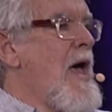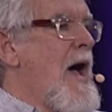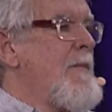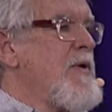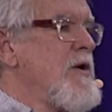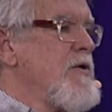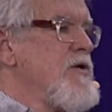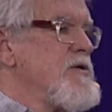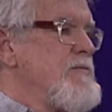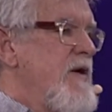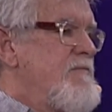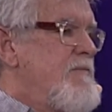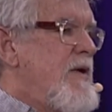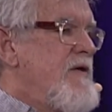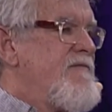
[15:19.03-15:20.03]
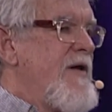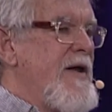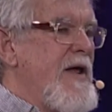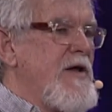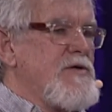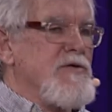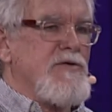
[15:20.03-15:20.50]
I'm going to lose my, my
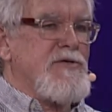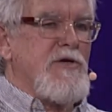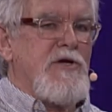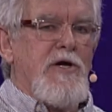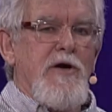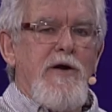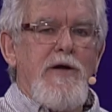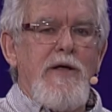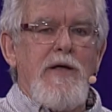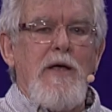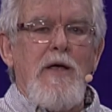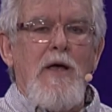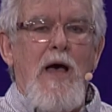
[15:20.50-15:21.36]
financial security.